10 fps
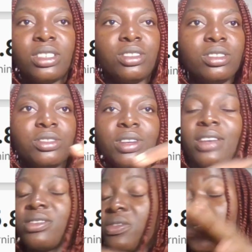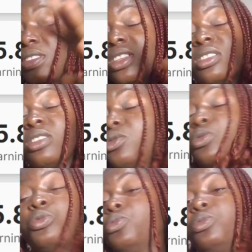You don't need to have sophisticated
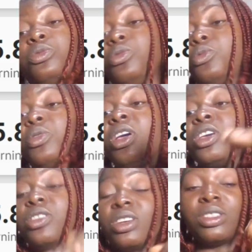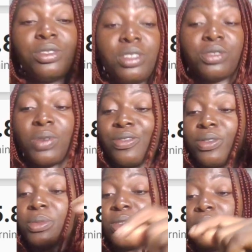tools. No, you can do this right
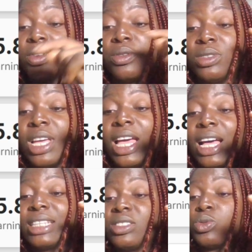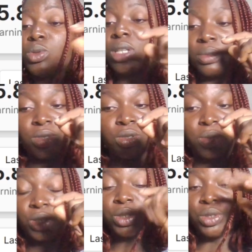from your phone, and this is what I'm going to
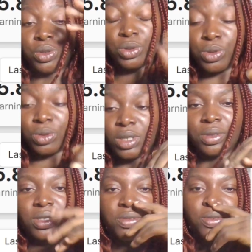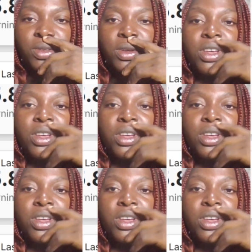be showing you today on this video.